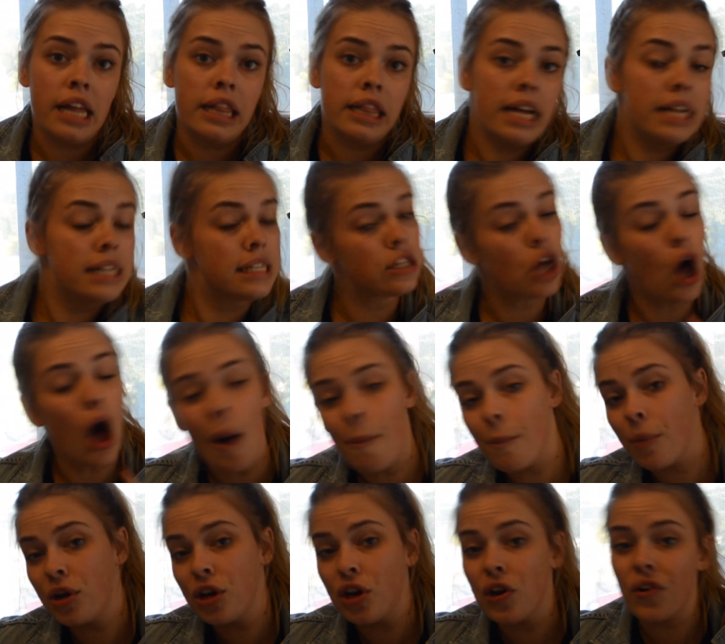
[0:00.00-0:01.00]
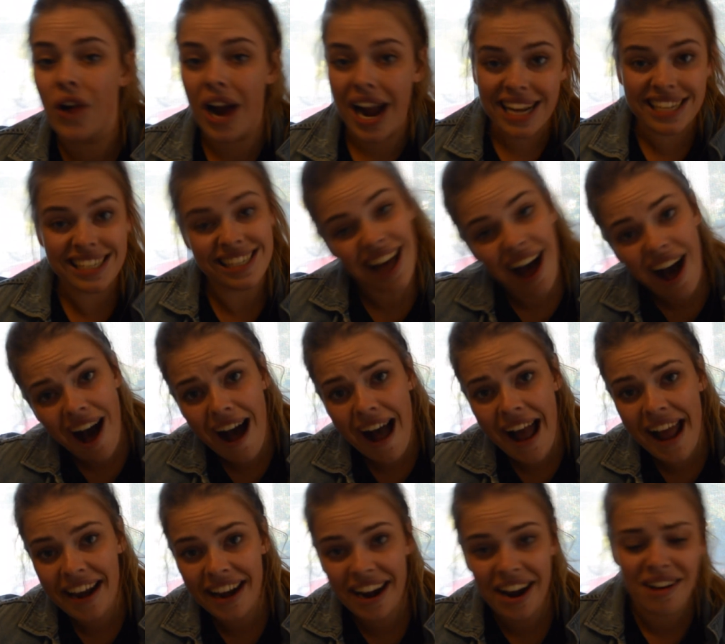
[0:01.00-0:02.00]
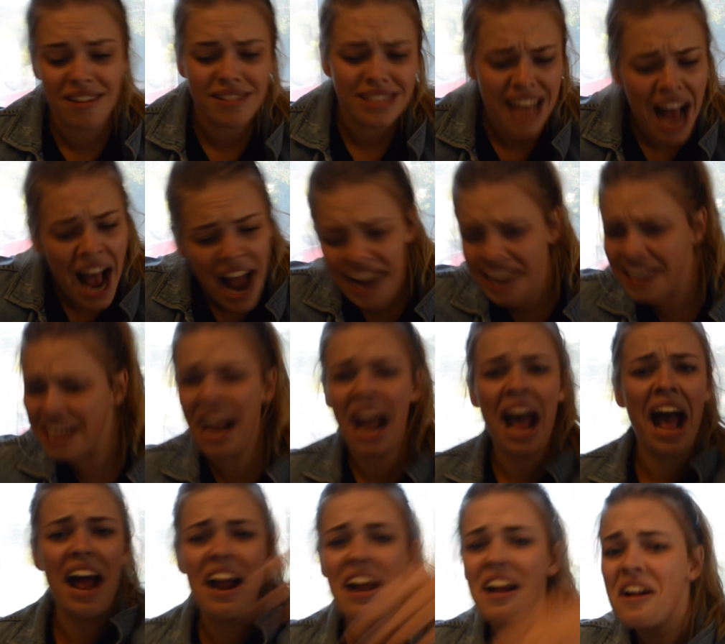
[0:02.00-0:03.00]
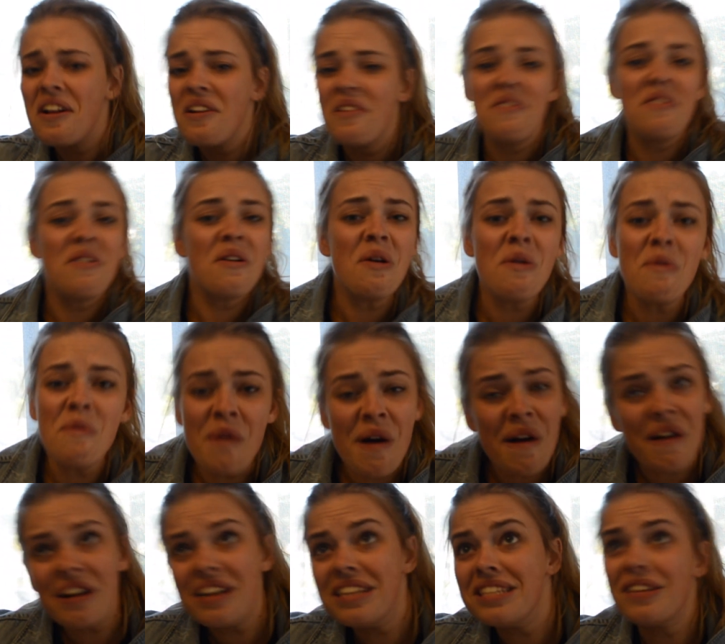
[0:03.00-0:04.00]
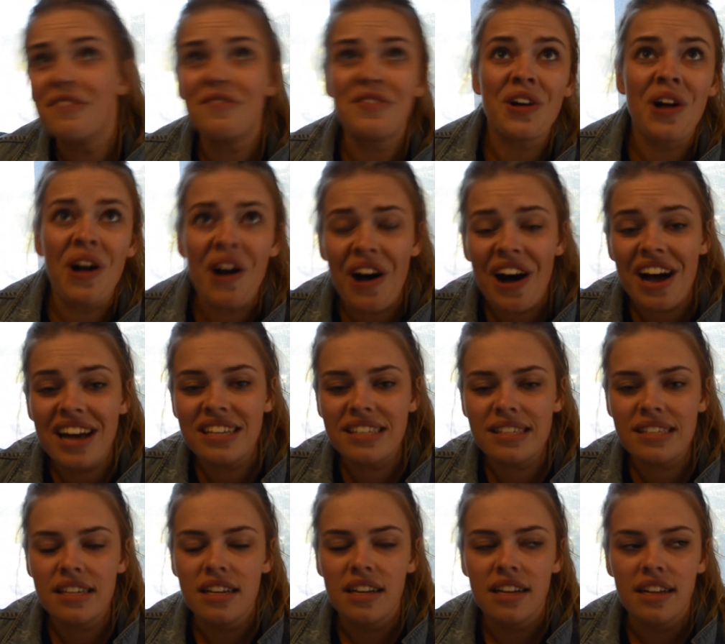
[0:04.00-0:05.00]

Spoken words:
let's hop on your right side, and I was like, yeah, no worries, of course.